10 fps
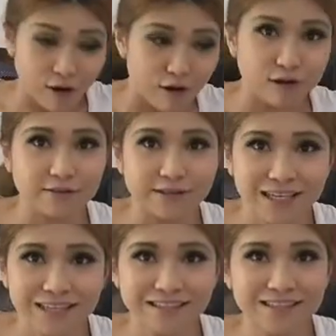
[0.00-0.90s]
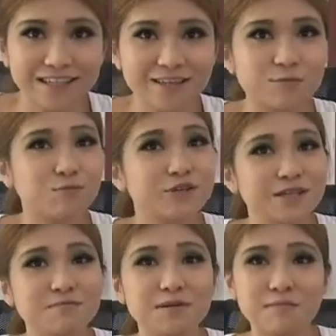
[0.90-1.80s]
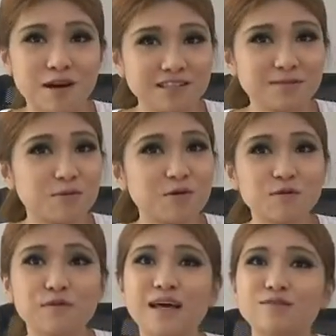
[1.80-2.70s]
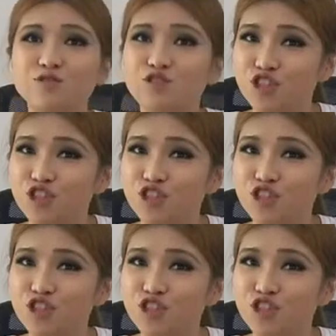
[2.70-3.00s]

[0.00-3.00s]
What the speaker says: All this wouldn't be possible without the